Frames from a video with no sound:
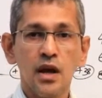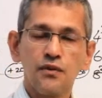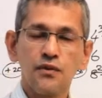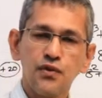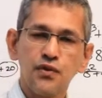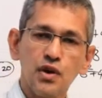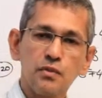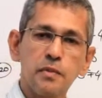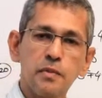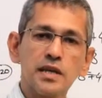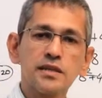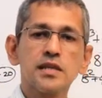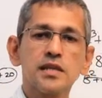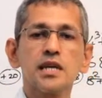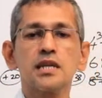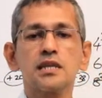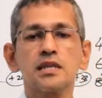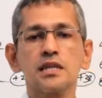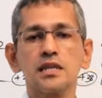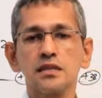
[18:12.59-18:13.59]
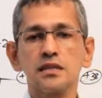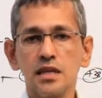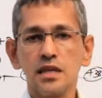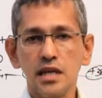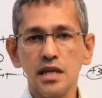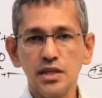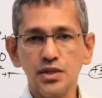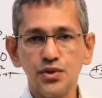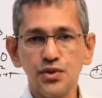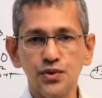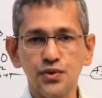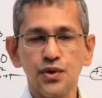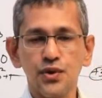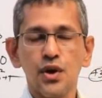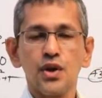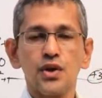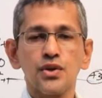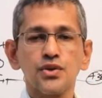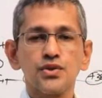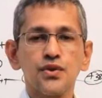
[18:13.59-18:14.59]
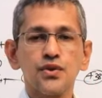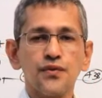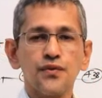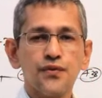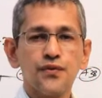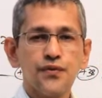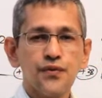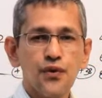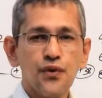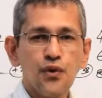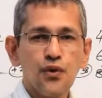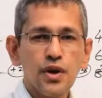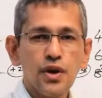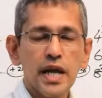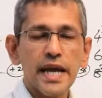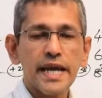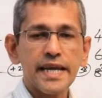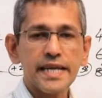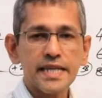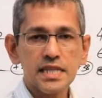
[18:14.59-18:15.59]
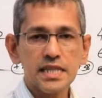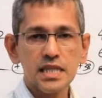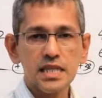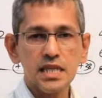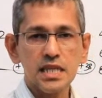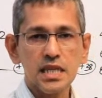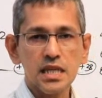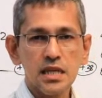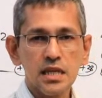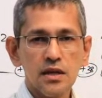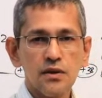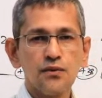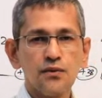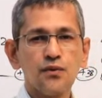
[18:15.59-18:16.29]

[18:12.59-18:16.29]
4 plus 8 is 32. So 480